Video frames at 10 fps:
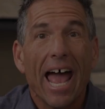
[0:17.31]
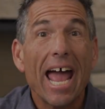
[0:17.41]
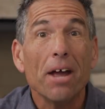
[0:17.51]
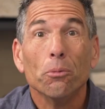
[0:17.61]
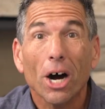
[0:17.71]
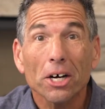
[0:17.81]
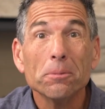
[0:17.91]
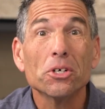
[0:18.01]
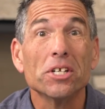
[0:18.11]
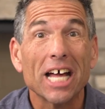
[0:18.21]
Hey,
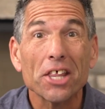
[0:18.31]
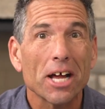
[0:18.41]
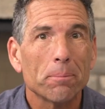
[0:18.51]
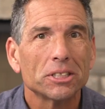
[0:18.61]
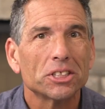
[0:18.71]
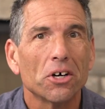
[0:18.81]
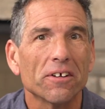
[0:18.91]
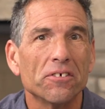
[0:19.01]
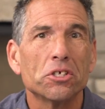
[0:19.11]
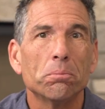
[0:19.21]
welcome to another episode
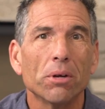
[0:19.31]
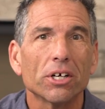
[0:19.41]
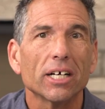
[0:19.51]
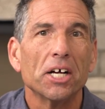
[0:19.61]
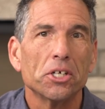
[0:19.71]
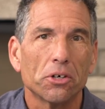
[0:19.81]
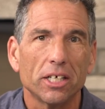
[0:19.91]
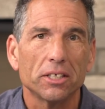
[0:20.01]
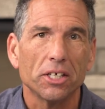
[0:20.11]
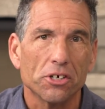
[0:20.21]
of Spirit
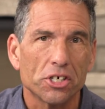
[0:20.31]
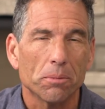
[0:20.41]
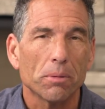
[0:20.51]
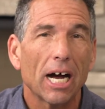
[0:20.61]
Anointed Leadership.